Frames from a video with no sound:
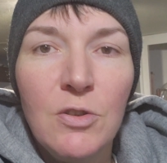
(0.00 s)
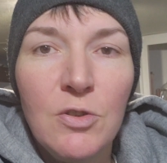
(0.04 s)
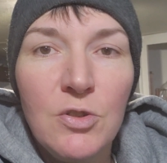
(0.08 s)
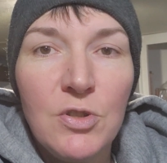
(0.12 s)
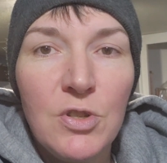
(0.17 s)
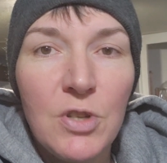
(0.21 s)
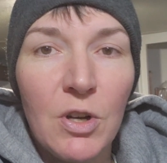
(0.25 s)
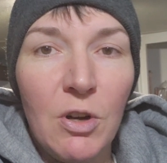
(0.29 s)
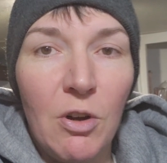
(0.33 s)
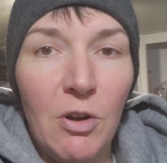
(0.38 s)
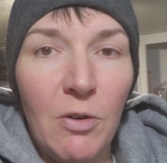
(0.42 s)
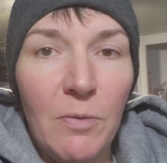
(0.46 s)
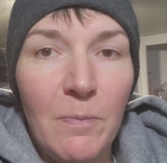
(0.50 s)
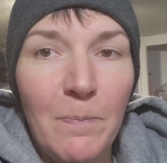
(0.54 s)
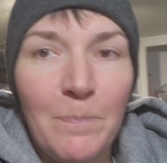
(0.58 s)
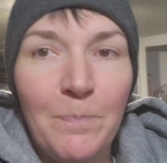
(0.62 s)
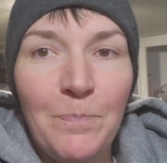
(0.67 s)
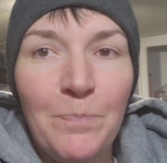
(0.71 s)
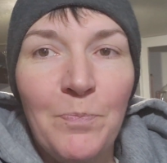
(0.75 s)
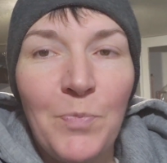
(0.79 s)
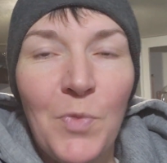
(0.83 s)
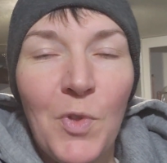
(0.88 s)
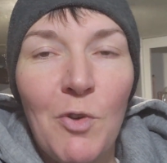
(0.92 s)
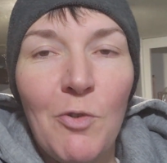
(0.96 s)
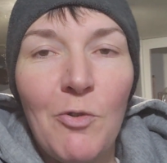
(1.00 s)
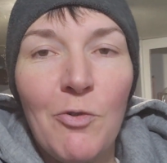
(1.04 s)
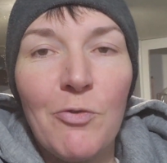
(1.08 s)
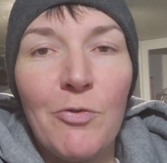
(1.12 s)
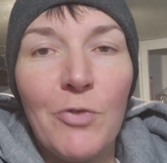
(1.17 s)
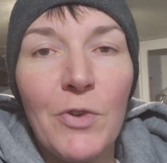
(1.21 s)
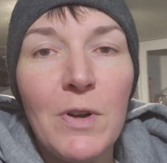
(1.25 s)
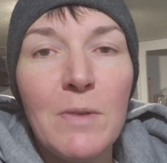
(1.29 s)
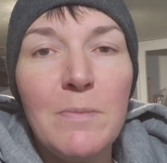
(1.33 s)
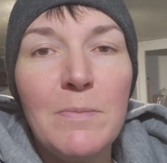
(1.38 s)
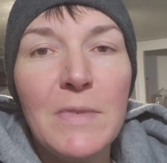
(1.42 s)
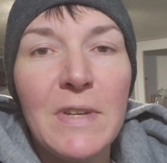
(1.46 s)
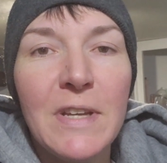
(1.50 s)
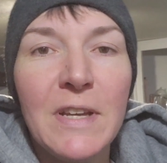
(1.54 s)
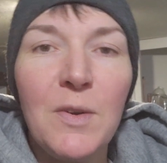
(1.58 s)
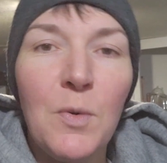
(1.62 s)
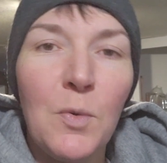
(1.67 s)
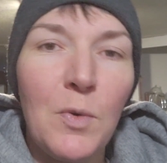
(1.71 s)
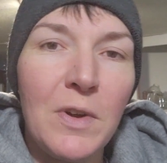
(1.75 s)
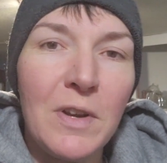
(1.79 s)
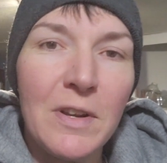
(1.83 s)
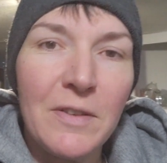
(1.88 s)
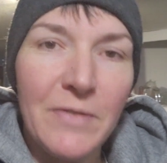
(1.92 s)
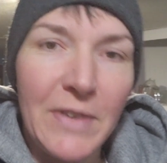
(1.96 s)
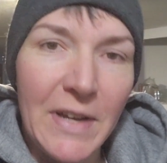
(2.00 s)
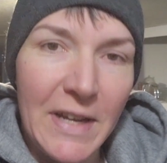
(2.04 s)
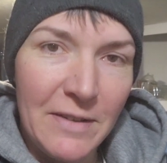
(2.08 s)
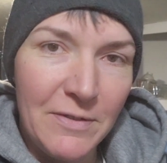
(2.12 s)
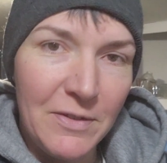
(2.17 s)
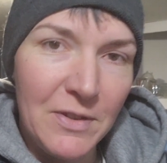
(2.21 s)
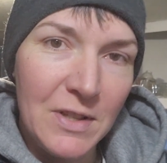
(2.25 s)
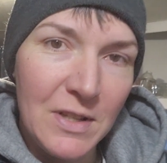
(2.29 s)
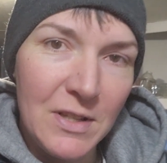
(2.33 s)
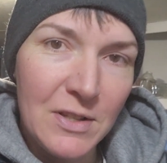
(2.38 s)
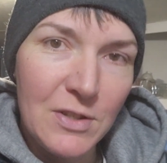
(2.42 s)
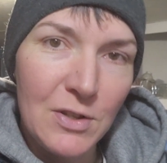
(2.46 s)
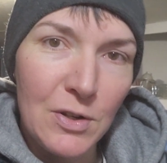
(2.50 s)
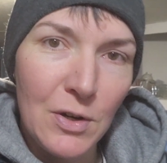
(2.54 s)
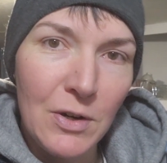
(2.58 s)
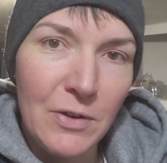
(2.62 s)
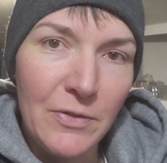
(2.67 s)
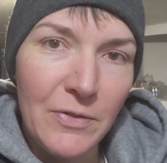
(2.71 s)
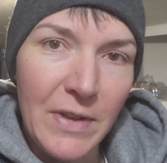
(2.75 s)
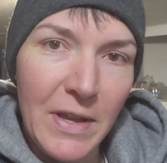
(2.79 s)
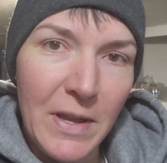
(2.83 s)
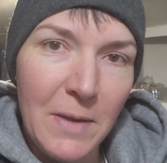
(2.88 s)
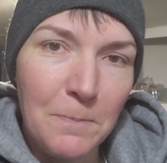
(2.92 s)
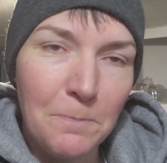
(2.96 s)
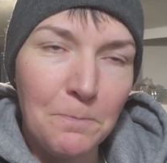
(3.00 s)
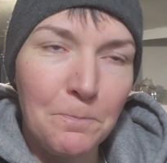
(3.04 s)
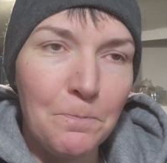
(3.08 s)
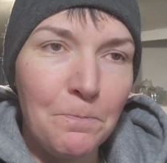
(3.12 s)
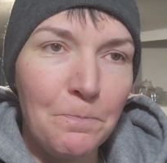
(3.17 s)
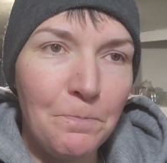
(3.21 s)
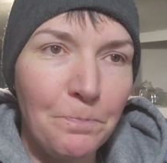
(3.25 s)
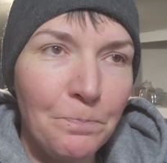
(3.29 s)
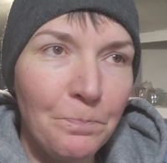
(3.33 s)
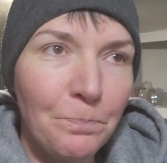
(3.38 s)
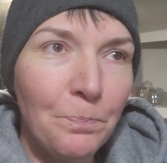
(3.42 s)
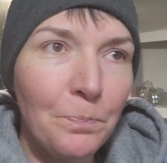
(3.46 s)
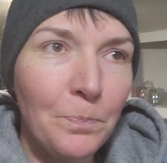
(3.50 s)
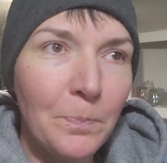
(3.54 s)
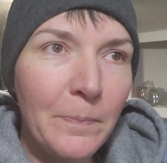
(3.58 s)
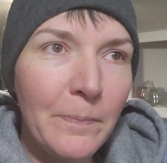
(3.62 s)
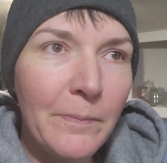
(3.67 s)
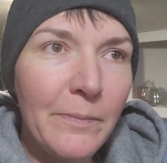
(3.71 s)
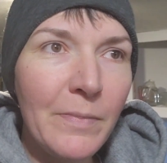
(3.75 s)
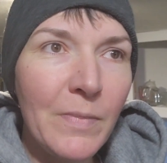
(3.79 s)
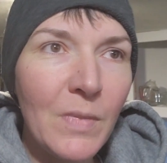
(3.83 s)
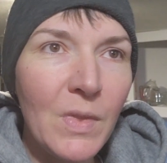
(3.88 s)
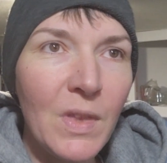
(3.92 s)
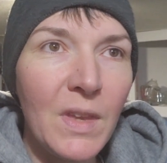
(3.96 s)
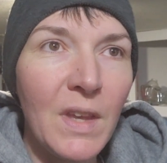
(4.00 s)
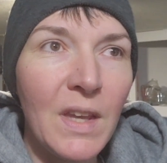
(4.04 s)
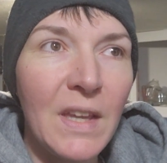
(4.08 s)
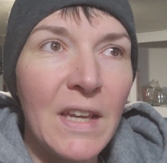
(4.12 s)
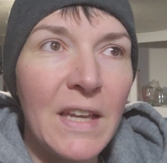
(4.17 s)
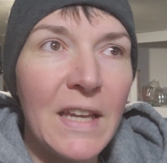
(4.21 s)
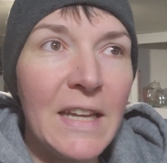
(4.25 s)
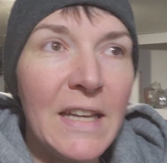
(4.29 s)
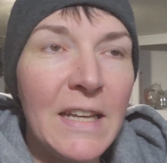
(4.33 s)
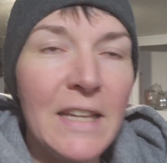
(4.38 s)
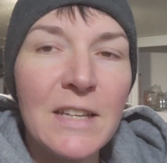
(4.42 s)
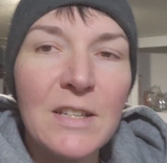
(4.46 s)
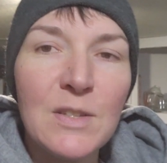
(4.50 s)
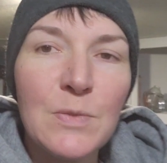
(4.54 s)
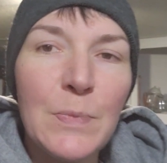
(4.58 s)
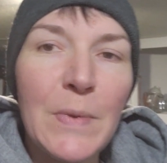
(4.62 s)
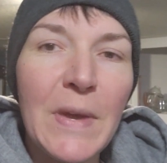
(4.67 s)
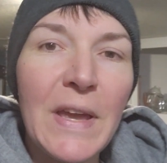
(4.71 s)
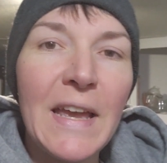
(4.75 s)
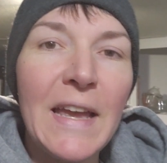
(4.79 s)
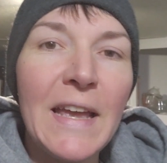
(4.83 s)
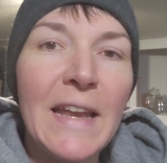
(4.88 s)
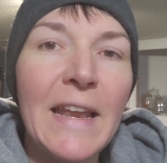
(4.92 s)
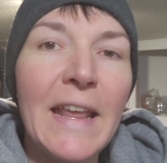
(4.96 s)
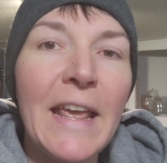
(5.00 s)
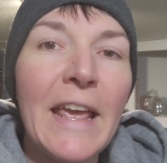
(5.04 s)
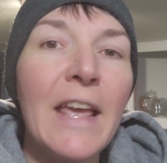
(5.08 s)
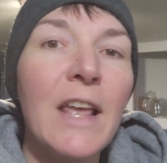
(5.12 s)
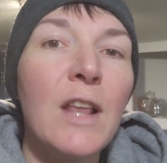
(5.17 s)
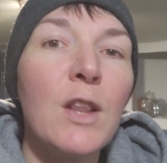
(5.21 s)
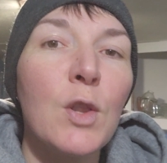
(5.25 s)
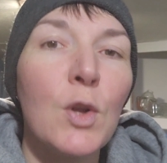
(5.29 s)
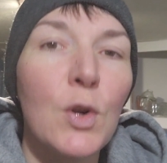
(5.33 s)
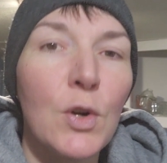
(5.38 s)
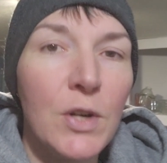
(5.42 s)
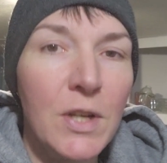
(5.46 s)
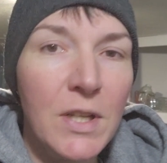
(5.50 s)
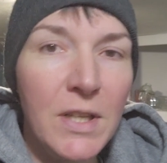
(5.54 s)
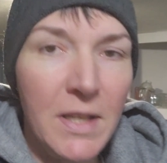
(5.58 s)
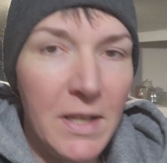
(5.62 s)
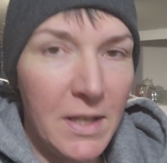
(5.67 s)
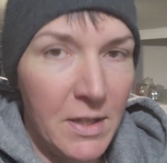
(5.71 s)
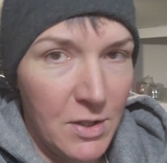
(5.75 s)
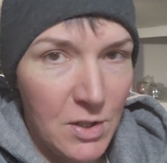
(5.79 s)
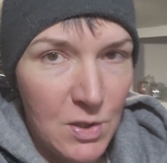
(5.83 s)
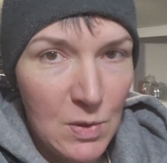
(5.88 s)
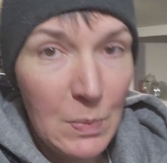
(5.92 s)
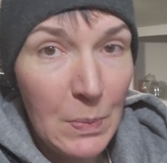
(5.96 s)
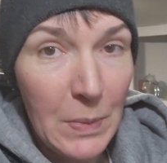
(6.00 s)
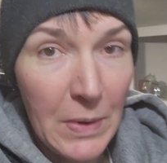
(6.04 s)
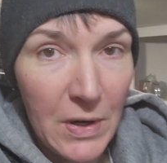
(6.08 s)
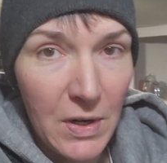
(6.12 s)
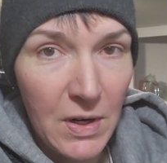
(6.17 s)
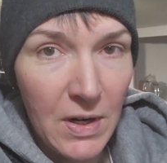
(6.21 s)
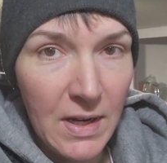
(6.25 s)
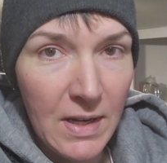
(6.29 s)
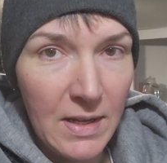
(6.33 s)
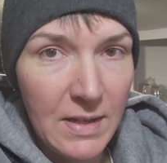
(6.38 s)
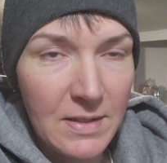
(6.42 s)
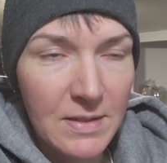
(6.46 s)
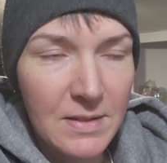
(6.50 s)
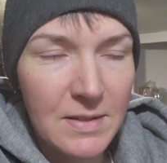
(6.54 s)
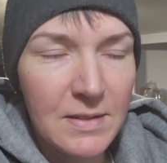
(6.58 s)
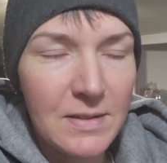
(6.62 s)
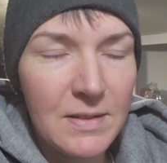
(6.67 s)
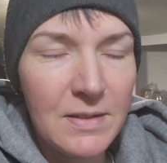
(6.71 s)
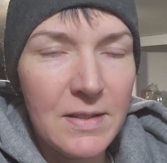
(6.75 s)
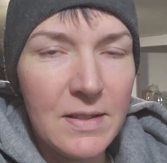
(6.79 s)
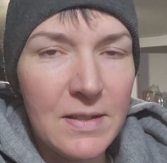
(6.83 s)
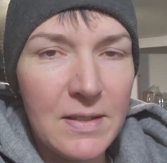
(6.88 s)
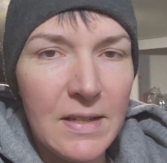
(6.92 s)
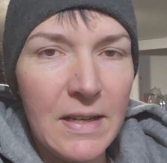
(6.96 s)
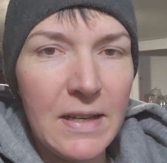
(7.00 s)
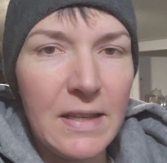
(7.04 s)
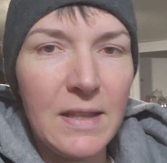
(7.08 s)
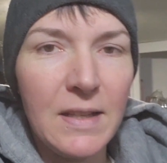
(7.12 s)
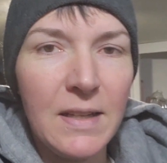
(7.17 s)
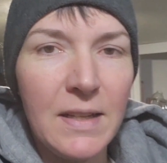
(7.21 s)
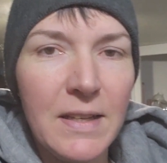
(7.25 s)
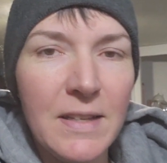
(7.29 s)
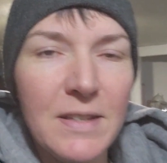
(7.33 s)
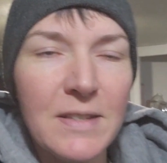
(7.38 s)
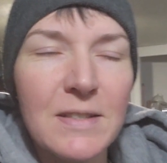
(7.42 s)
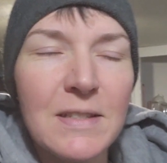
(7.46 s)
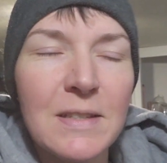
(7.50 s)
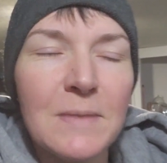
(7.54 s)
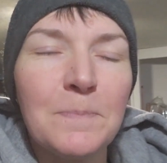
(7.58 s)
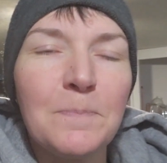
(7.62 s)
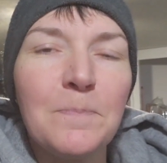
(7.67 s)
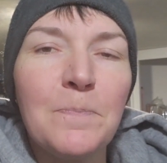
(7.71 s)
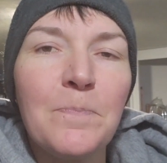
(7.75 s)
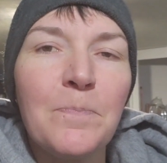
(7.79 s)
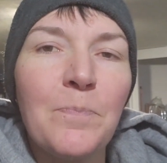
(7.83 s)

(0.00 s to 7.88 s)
So, from day one of having this RV, it has been a learning experience, to say the least.